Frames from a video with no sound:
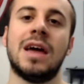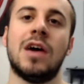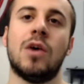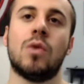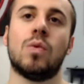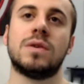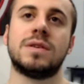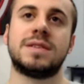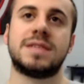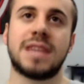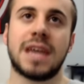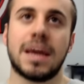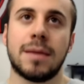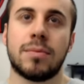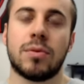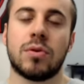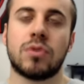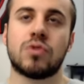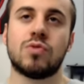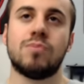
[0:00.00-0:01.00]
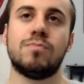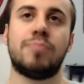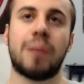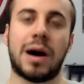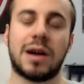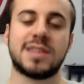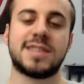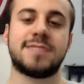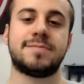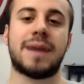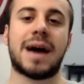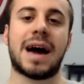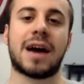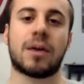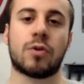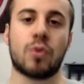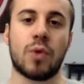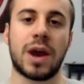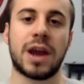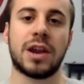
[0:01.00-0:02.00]
was able to bounce
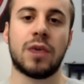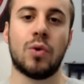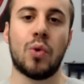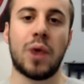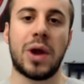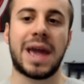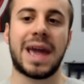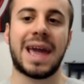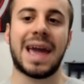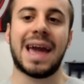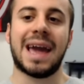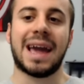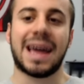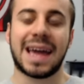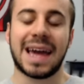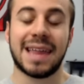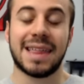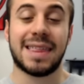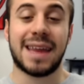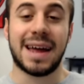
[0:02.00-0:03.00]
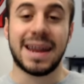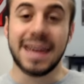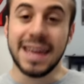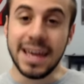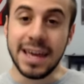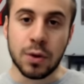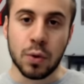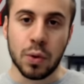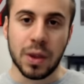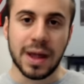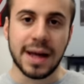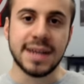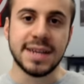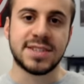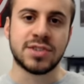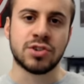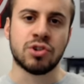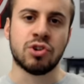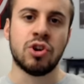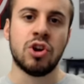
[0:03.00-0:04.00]
back right away and get that
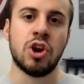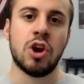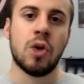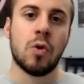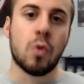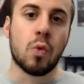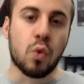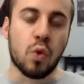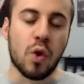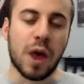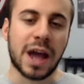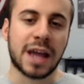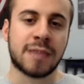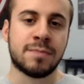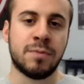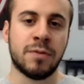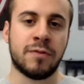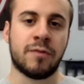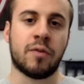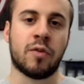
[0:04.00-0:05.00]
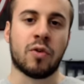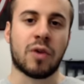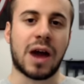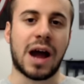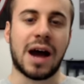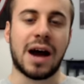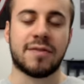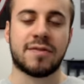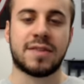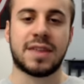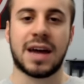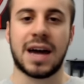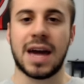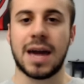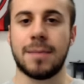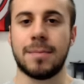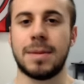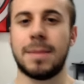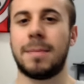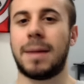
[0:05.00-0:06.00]
equalizer right before
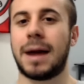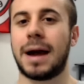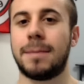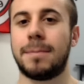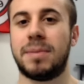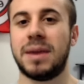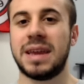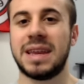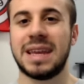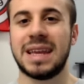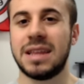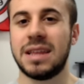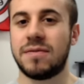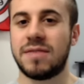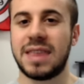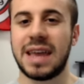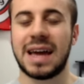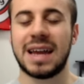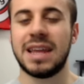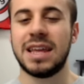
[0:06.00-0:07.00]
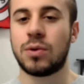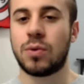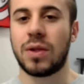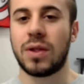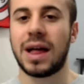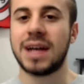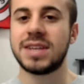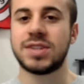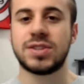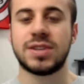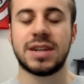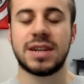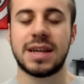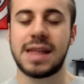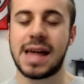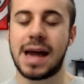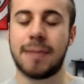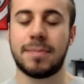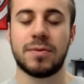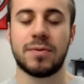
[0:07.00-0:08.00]
halftime. In my opinion, if that equalizer didn't
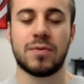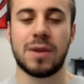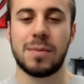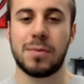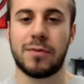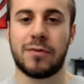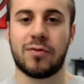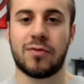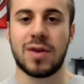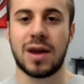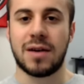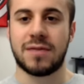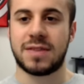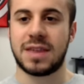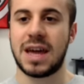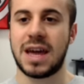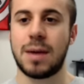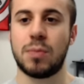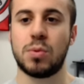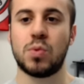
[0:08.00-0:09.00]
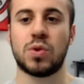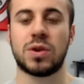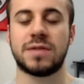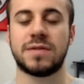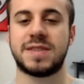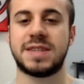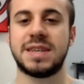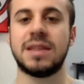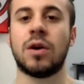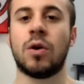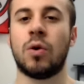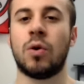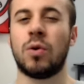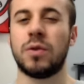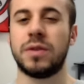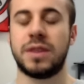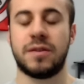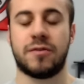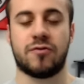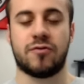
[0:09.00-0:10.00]
happen right before halftime, we would have seen a whole
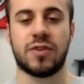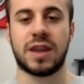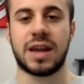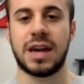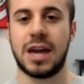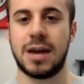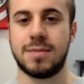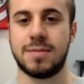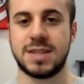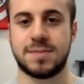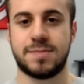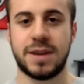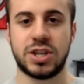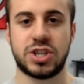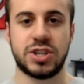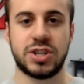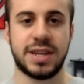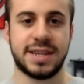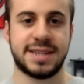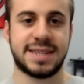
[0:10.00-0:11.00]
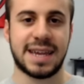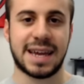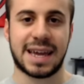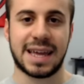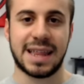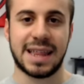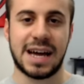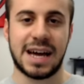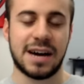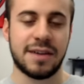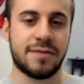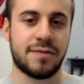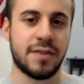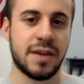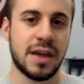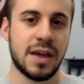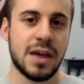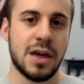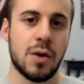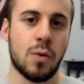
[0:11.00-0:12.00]
different game, especially in the second half,
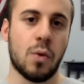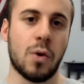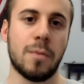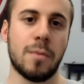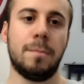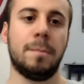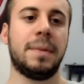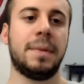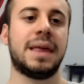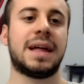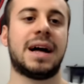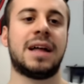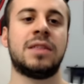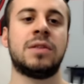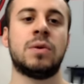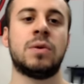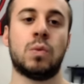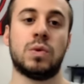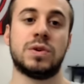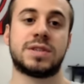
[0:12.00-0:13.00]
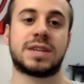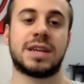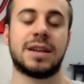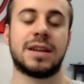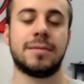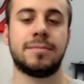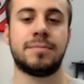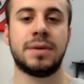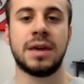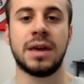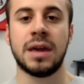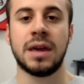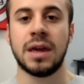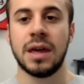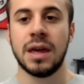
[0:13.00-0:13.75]
where Milan was going to be